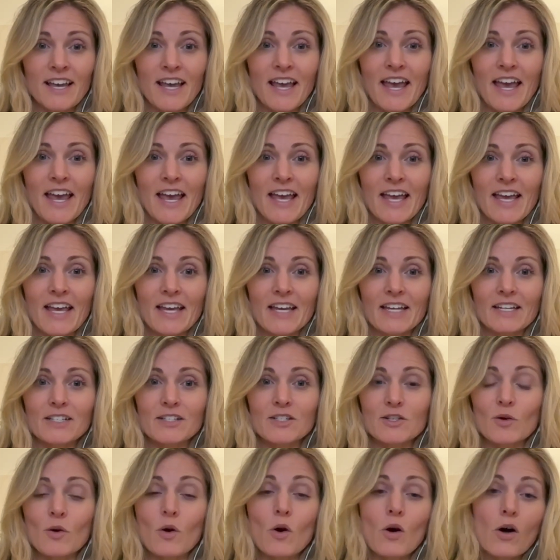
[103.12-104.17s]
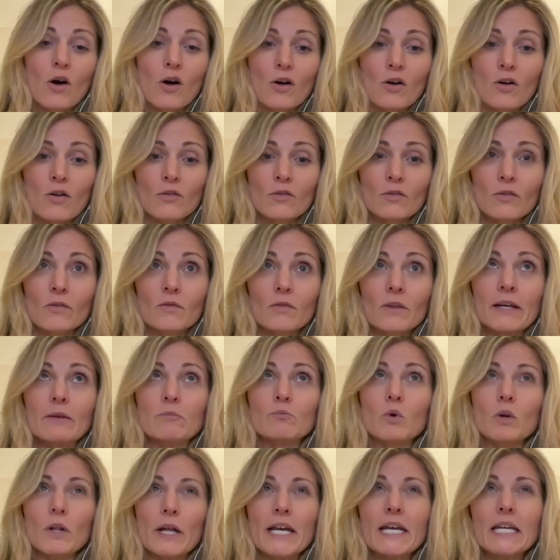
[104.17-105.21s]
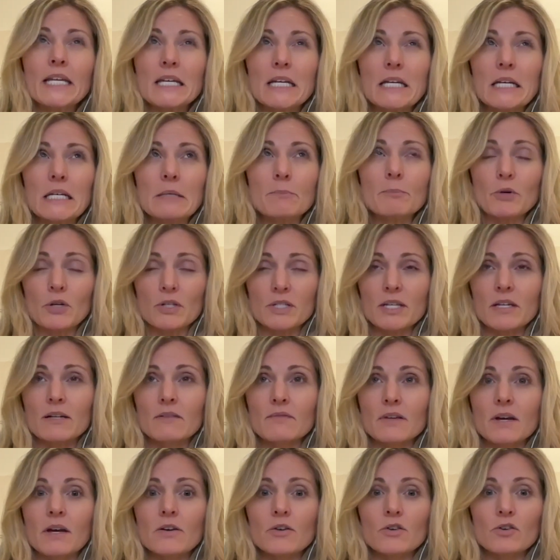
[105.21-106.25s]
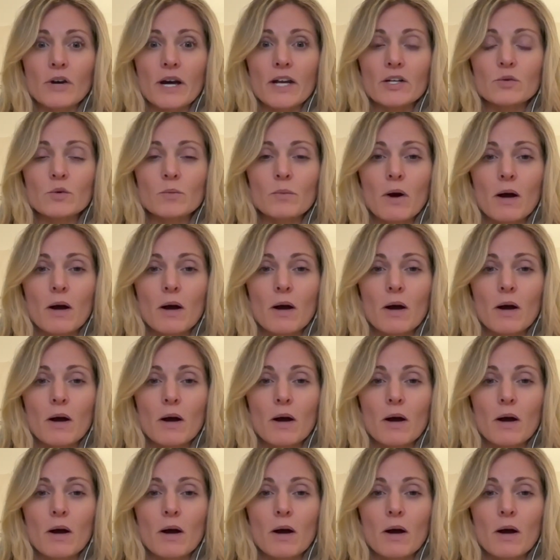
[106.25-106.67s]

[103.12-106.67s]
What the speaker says: And so all like, well, 80% of the undergraduate